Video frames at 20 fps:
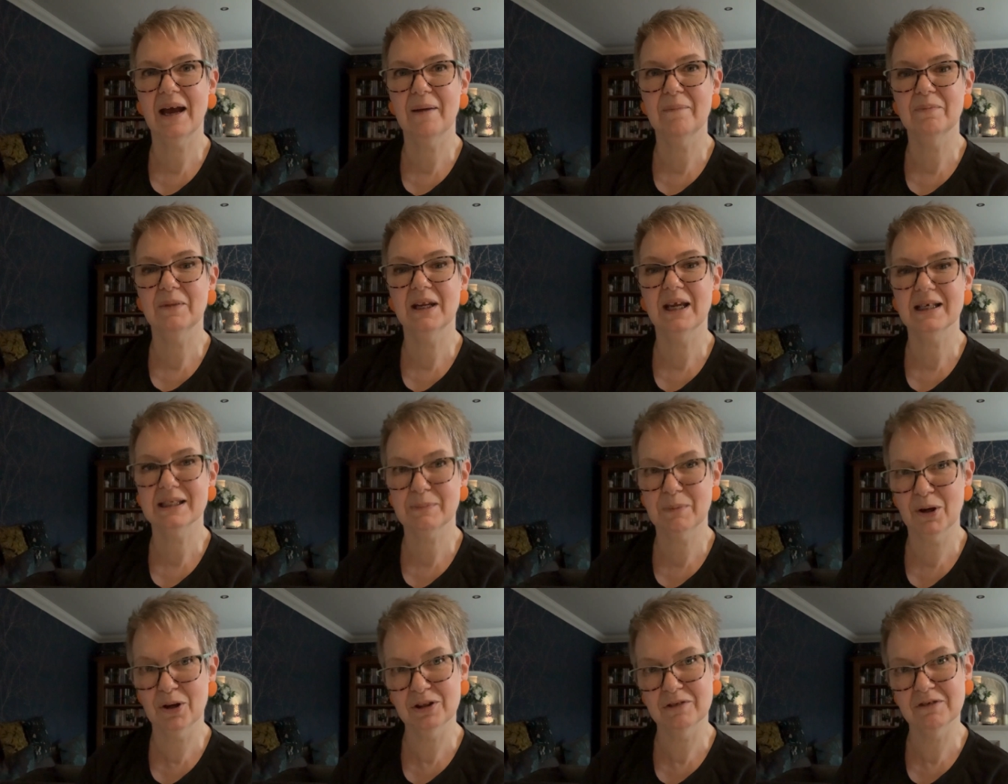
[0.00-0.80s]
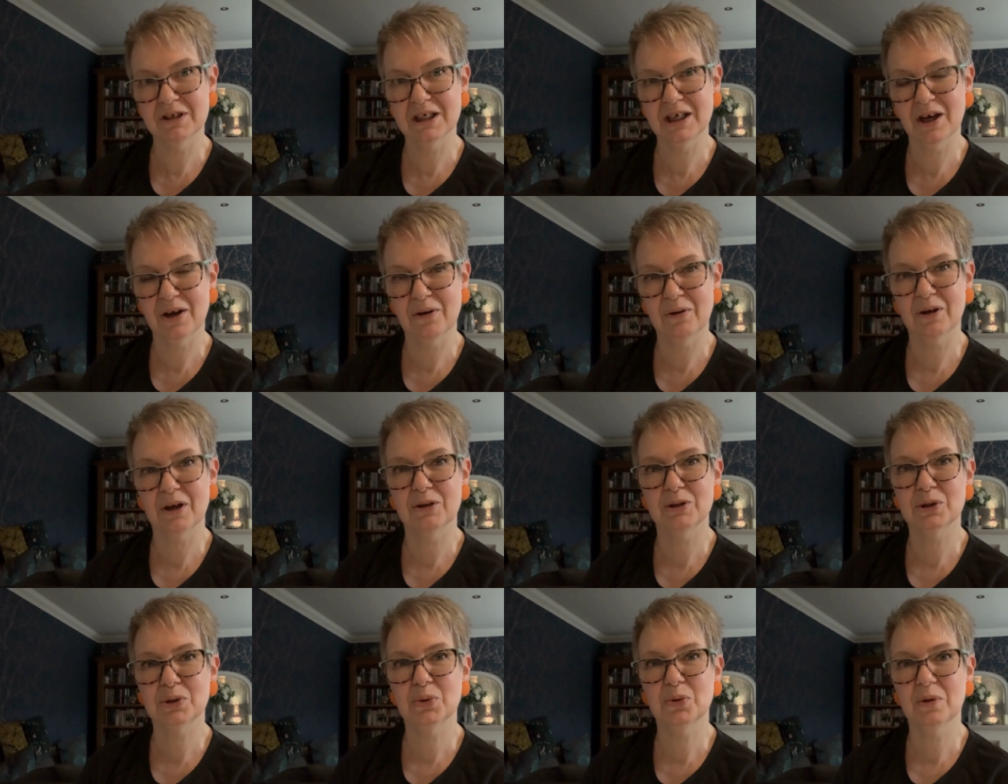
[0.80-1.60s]
the next part of the video, I'm going
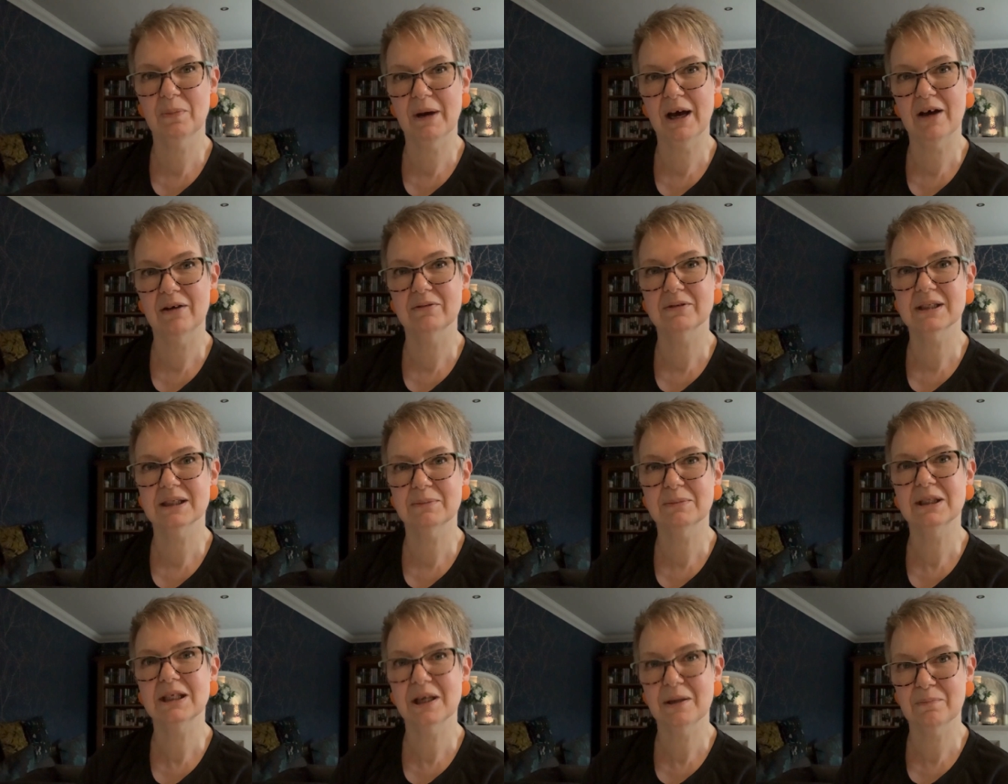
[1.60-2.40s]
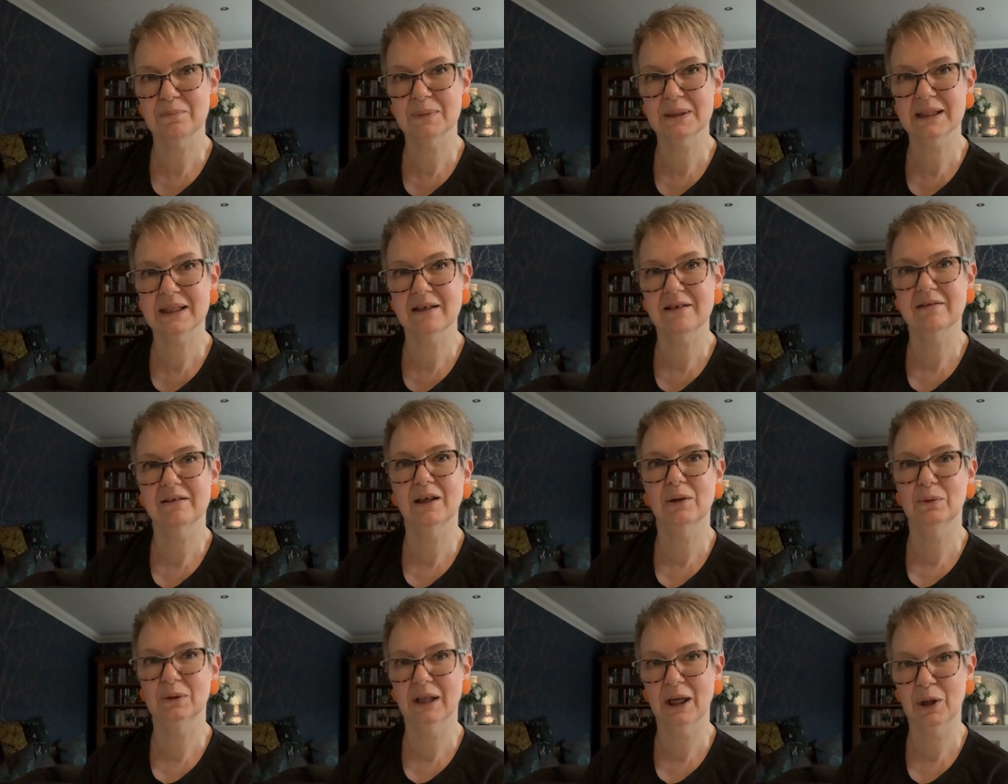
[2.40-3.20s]
to talk about some tips
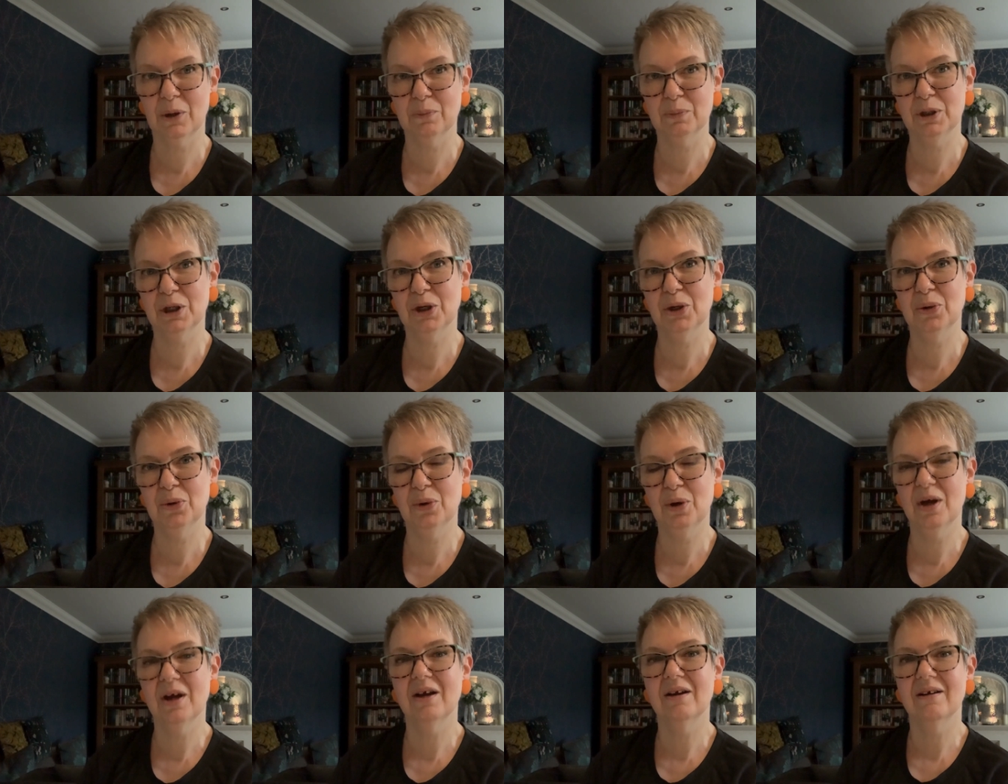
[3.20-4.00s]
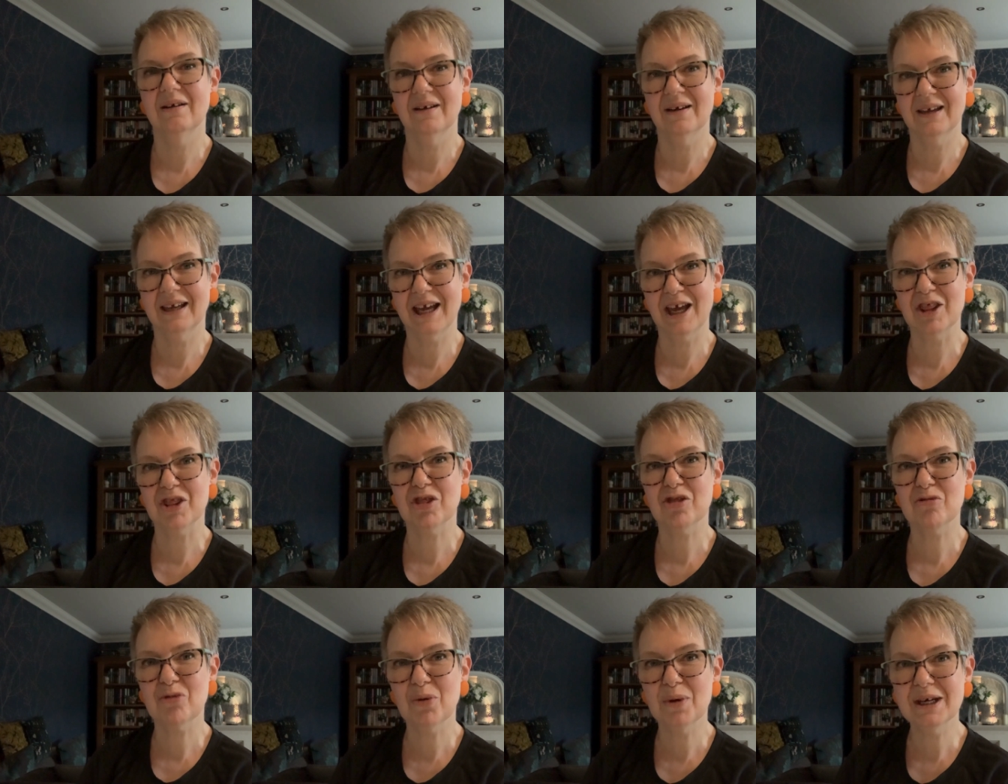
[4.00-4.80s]
that will help you get
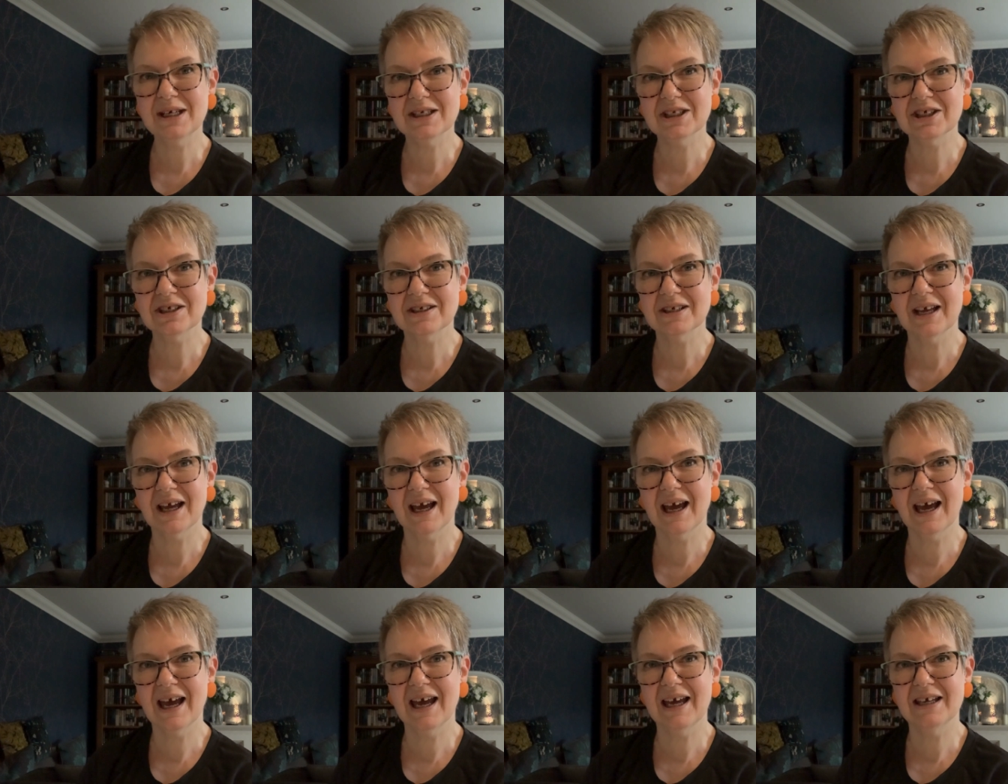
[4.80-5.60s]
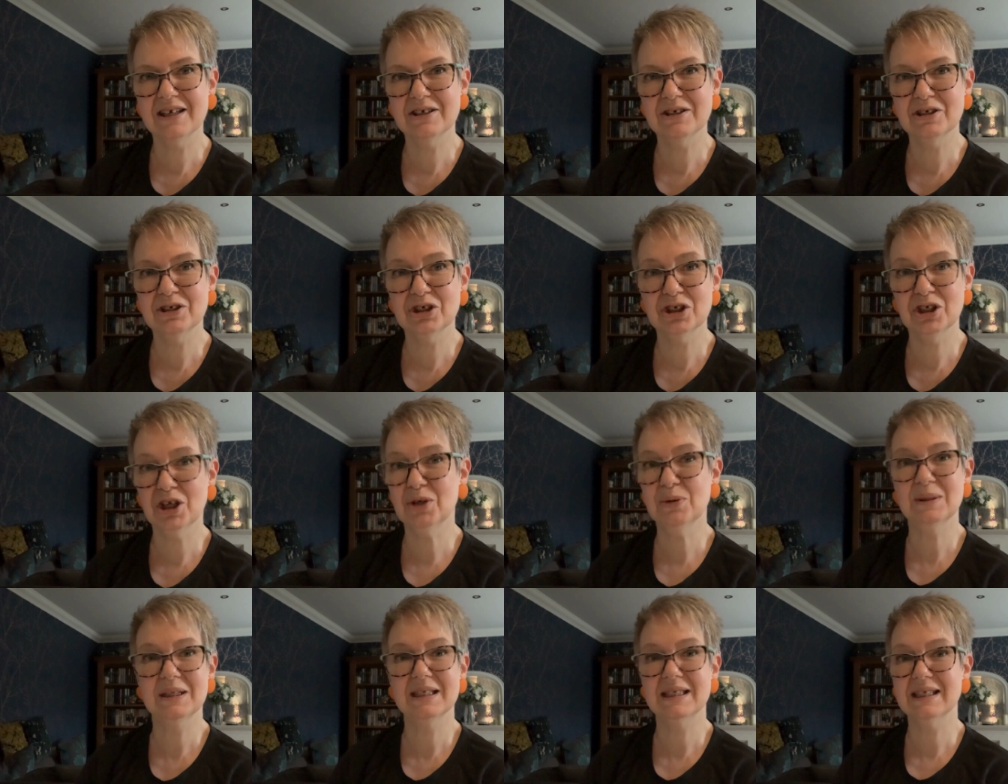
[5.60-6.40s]
through it and, you
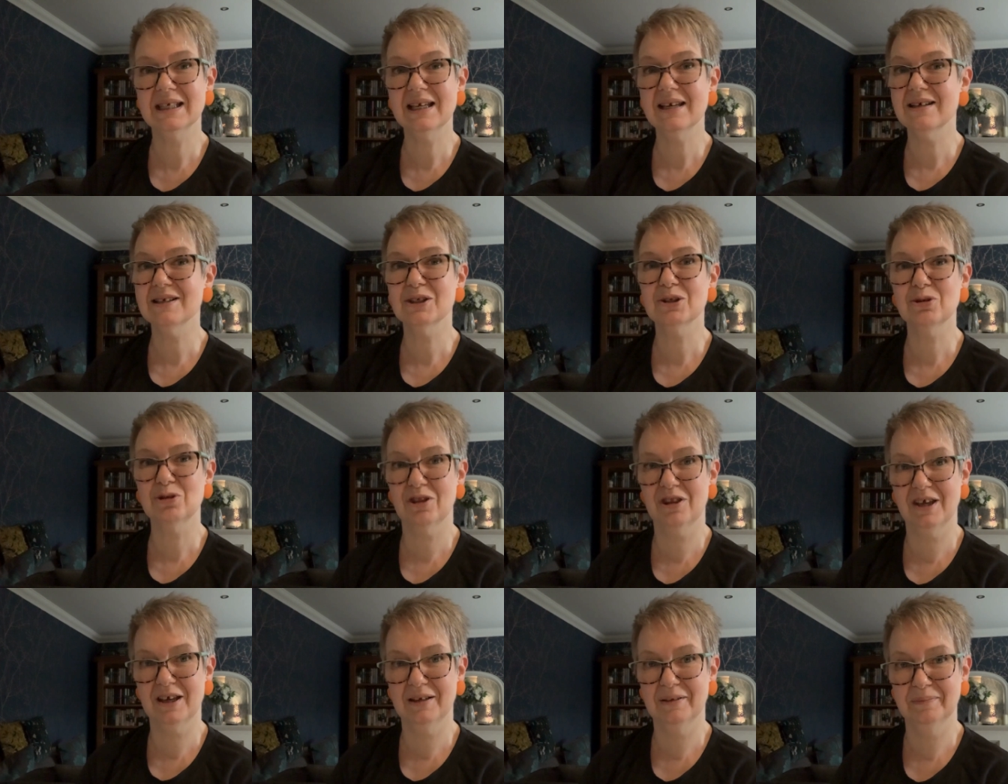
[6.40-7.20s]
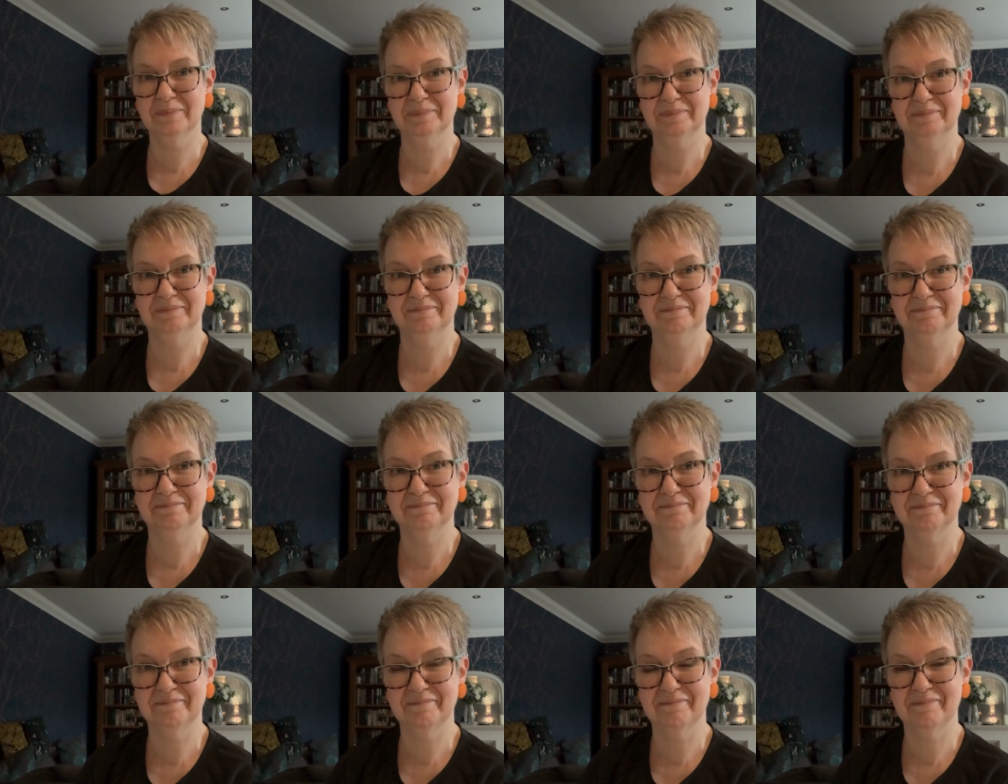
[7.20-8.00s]
know, see it as a good thing.
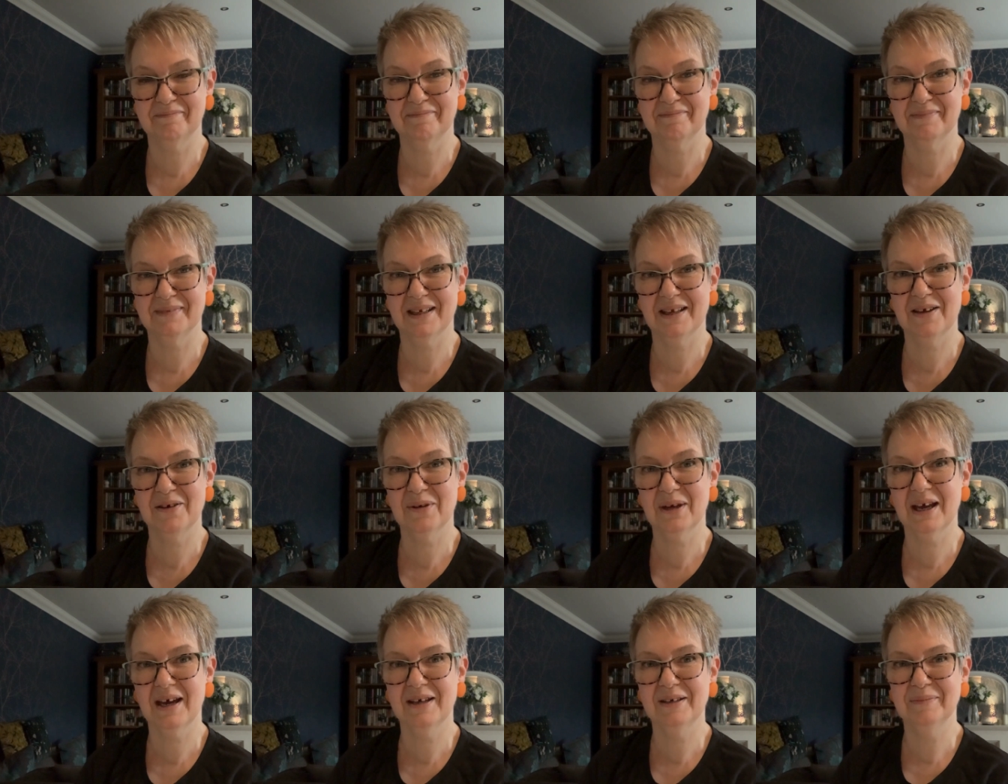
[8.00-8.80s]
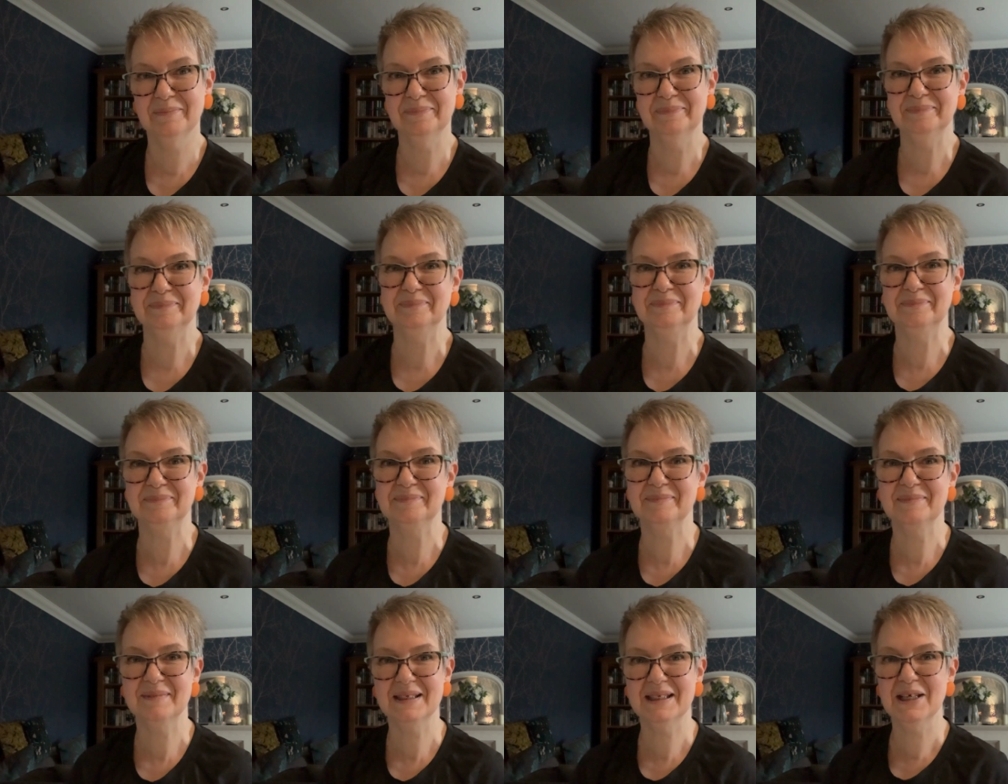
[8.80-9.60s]
Okay,
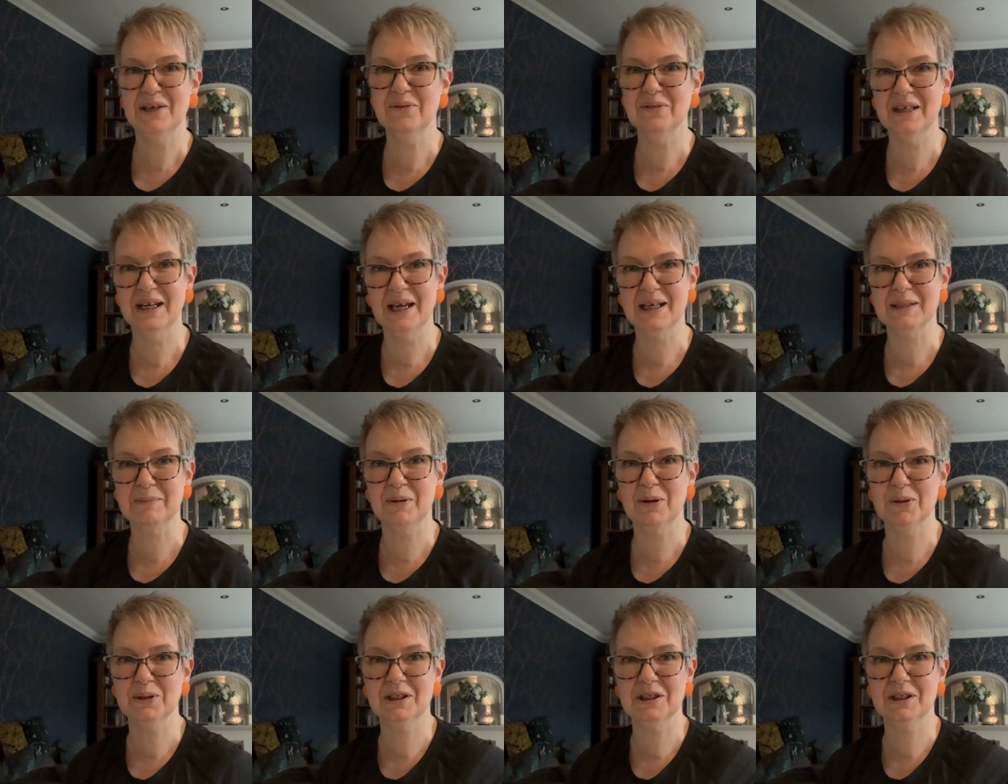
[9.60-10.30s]
see you in the next part